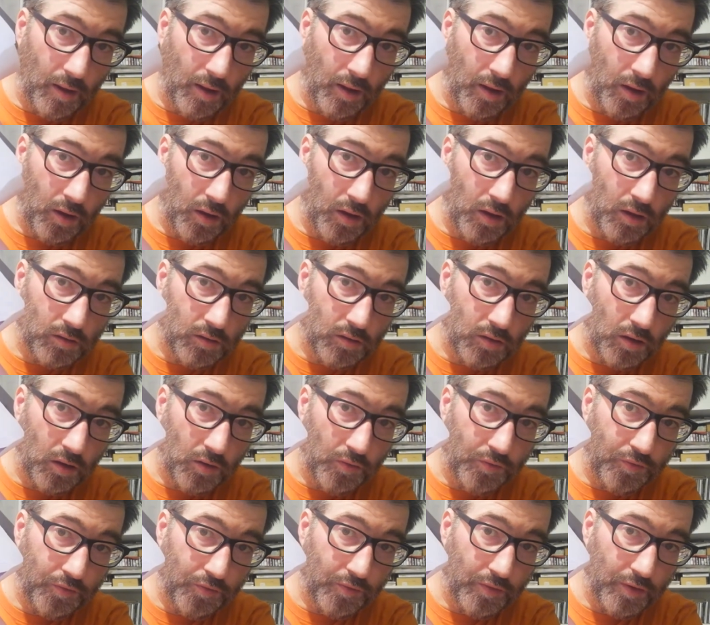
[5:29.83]
a lot
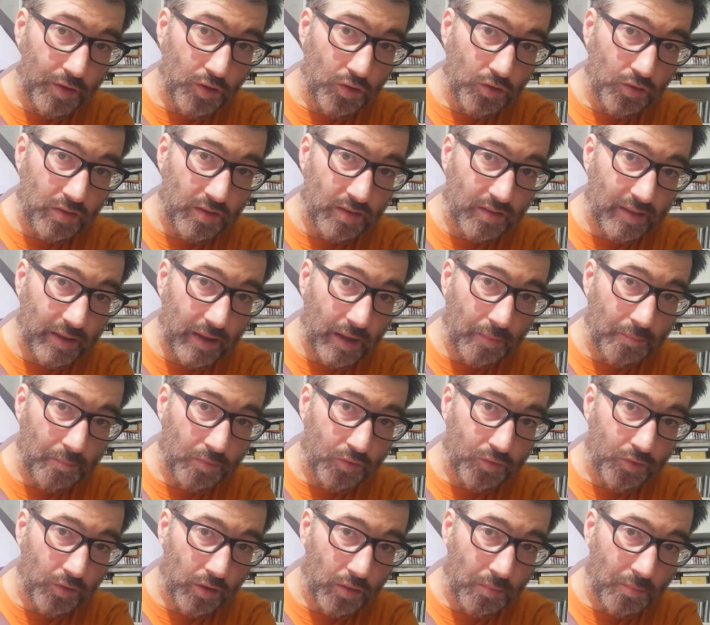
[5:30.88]
of used
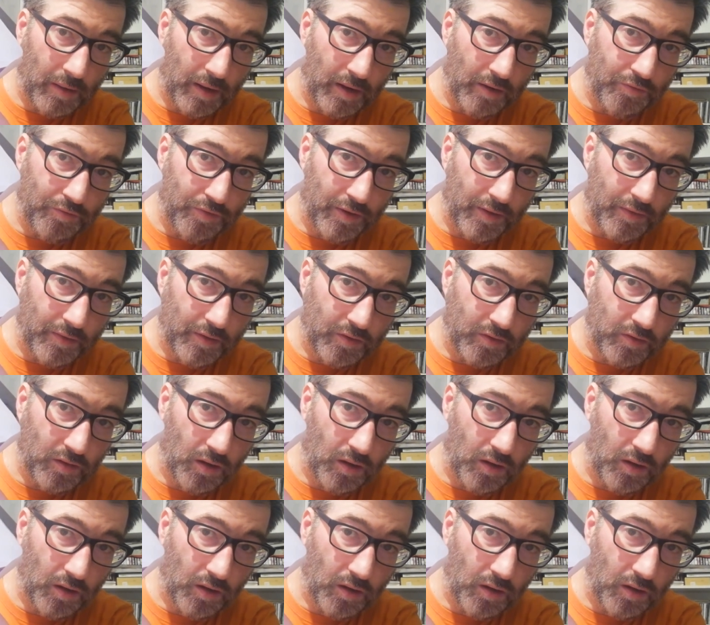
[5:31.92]
stamps for my father's